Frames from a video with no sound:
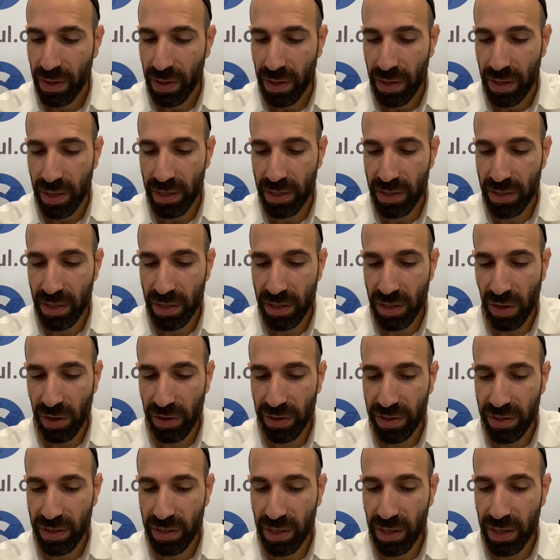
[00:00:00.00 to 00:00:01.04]
His
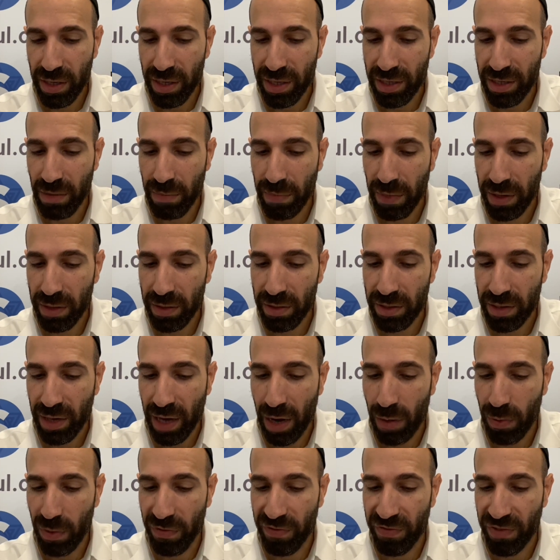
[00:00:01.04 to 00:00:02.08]
desired seat is amongst
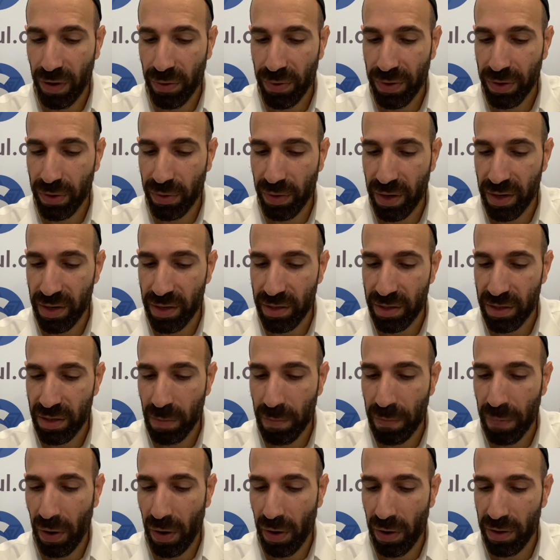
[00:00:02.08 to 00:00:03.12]
our very
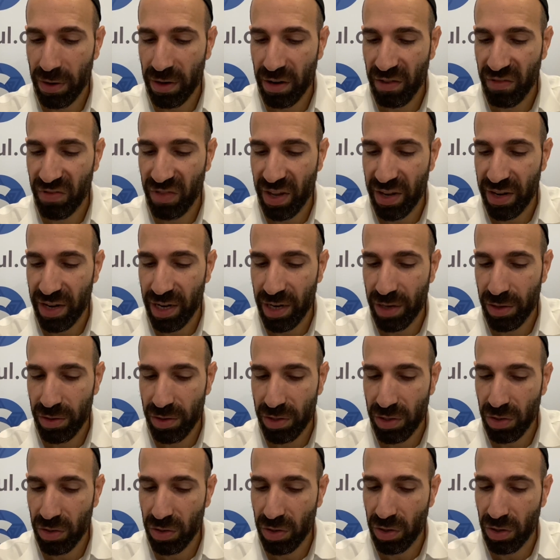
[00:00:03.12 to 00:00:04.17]
greatest, part of that inner
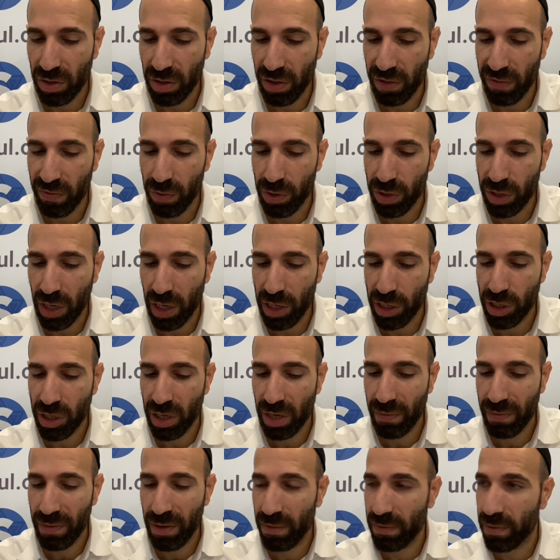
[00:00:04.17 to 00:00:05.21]
circle of which
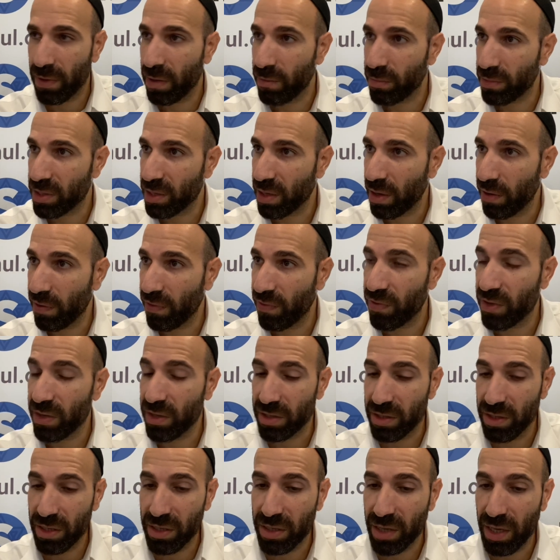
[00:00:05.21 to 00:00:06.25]
Hashem himself
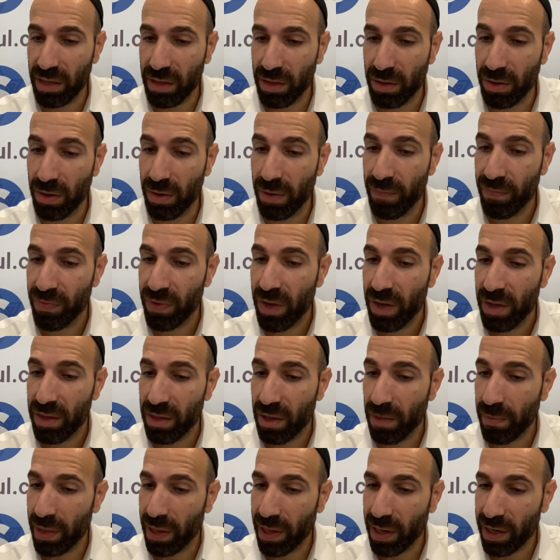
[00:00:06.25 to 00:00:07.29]
is the center.
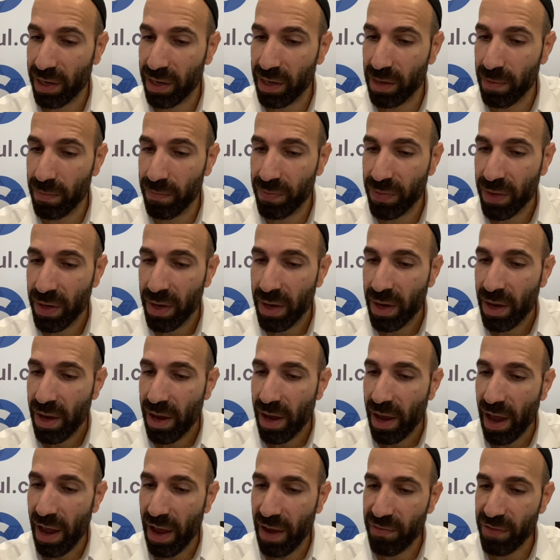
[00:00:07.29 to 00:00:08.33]
The Malachim,
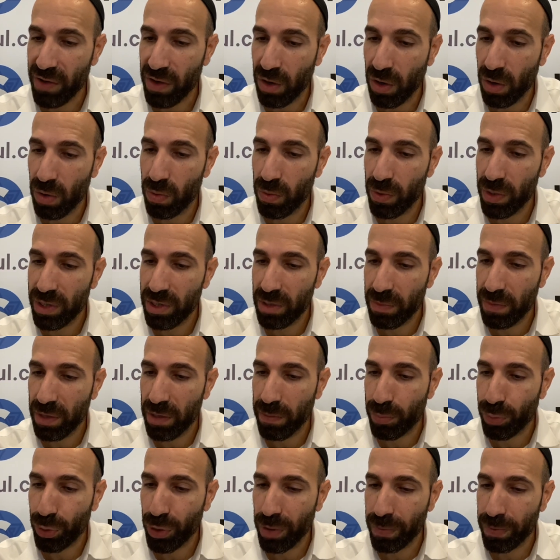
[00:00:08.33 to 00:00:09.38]
having always been
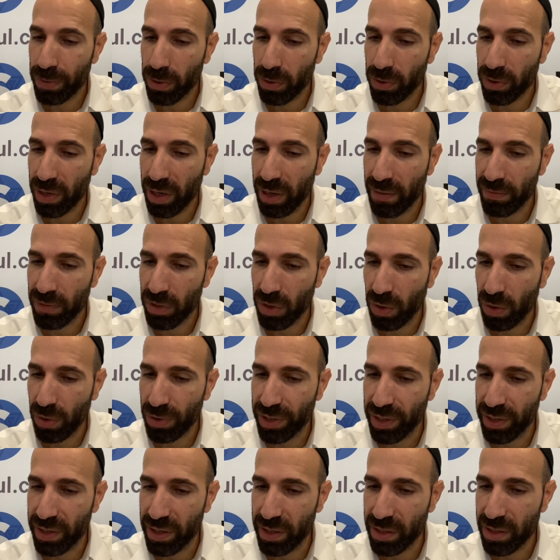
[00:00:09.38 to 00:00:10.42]
pre-programmed to
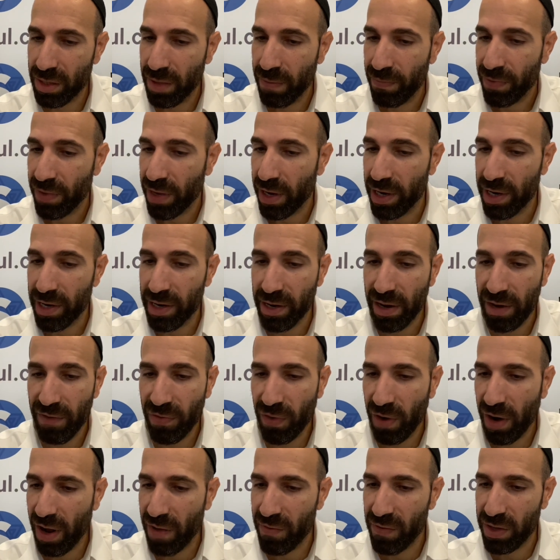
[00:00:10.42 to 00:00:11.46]
holiness and
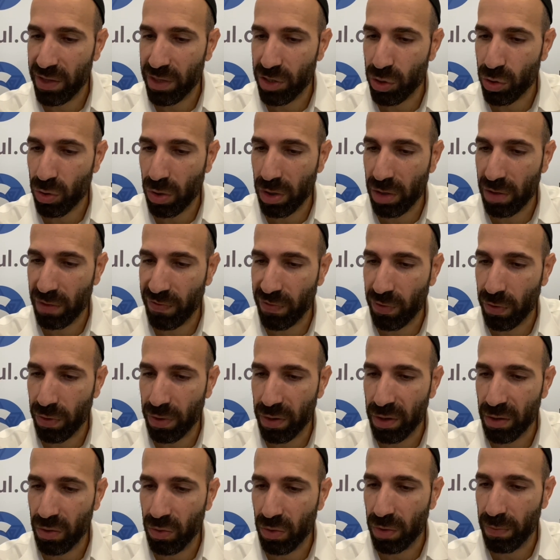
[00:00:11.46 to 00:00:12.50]
never having to struggle
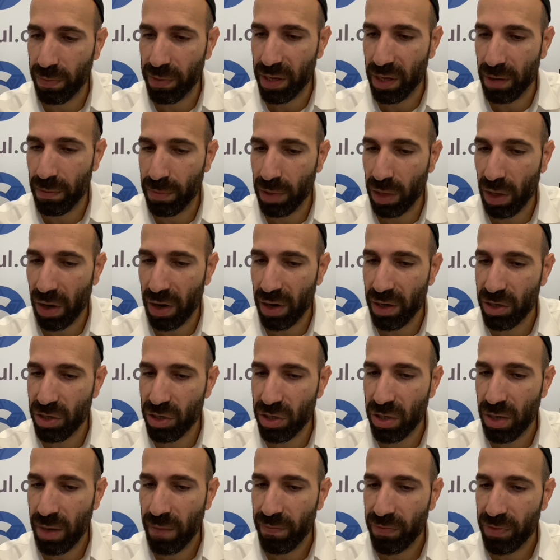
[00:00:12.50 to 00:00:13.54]
for it, will be
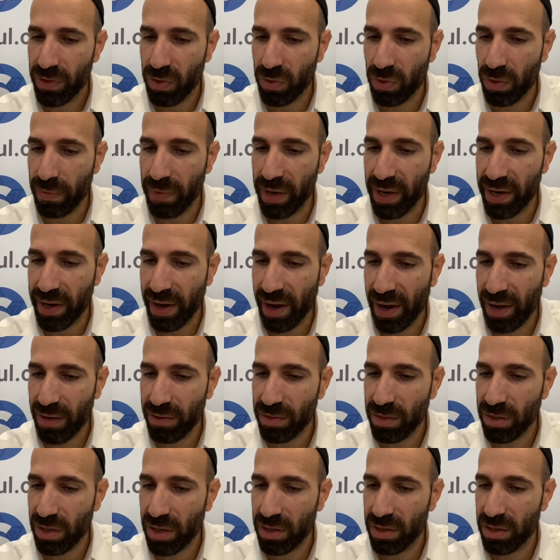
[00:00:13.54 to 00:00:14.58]
obliged to remain
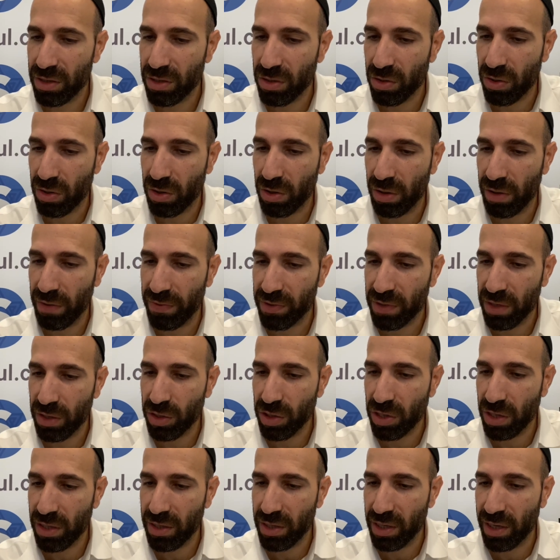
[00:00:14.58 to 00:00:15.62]
outside the circle of
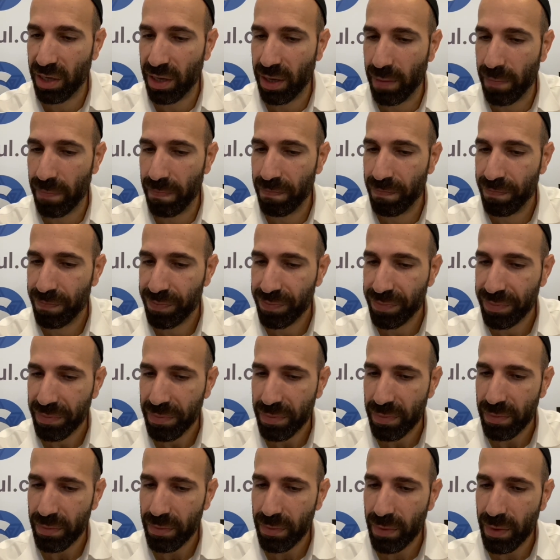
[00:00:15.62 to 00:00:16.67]
such tzaddikim
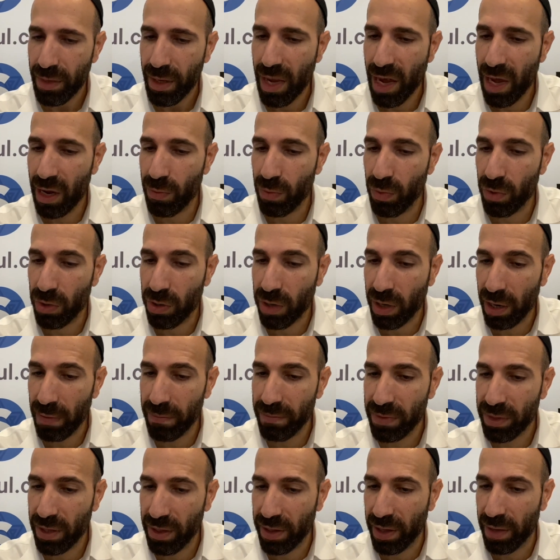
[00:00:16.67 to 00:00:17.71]
and will
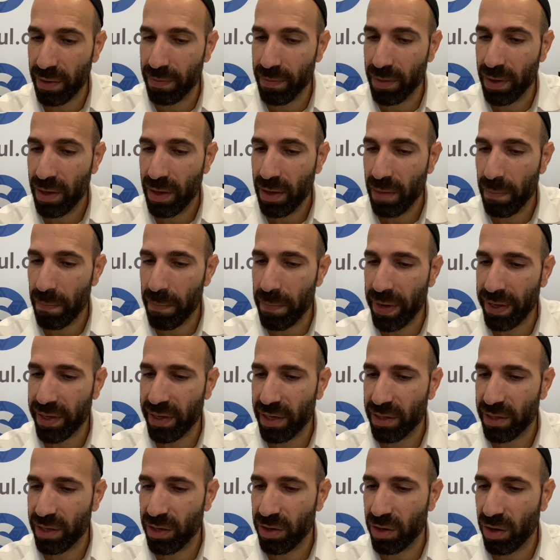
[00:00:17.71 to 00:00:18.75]
come to them
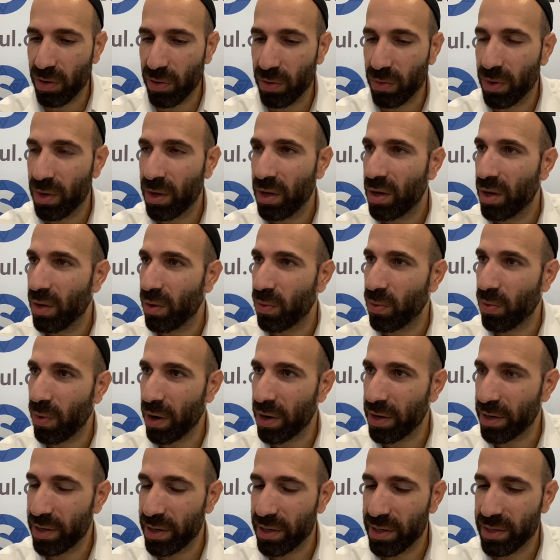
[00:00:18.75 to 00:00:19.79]
begging to know,
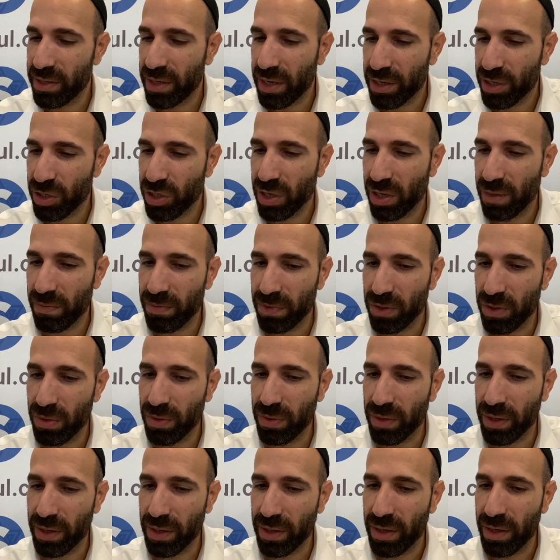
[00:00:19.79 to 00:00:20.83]
what is Hashem
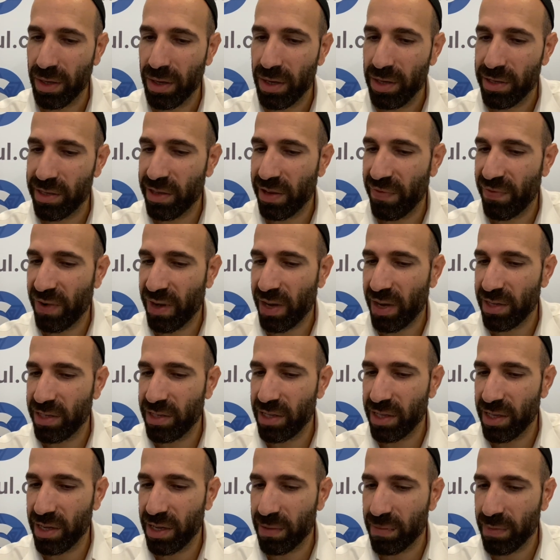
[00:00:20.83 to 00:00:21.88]
doing? Sefer
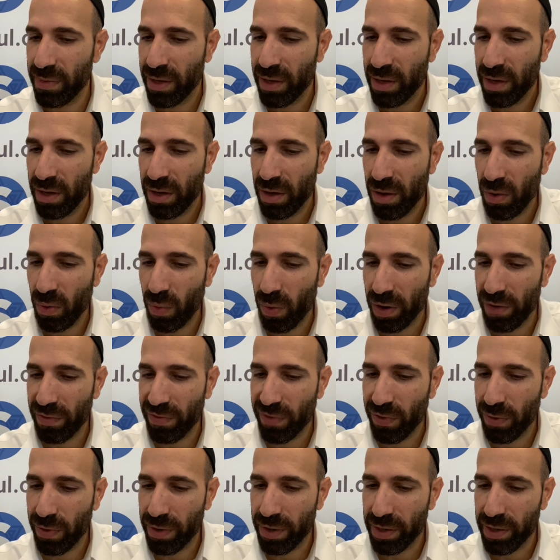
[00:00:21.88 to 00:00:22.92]
Hasidim
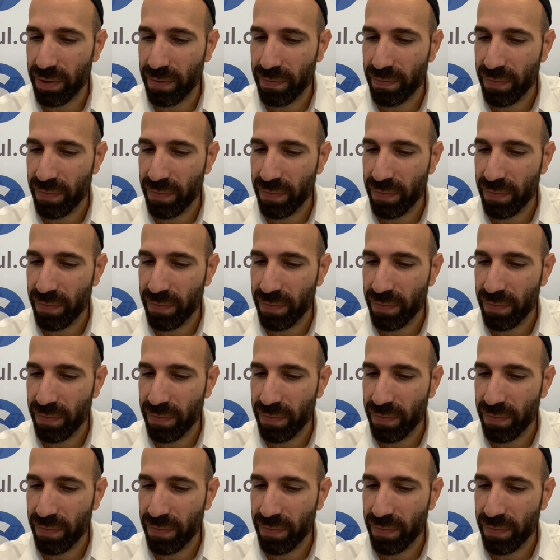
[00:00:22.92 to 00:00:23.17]
140.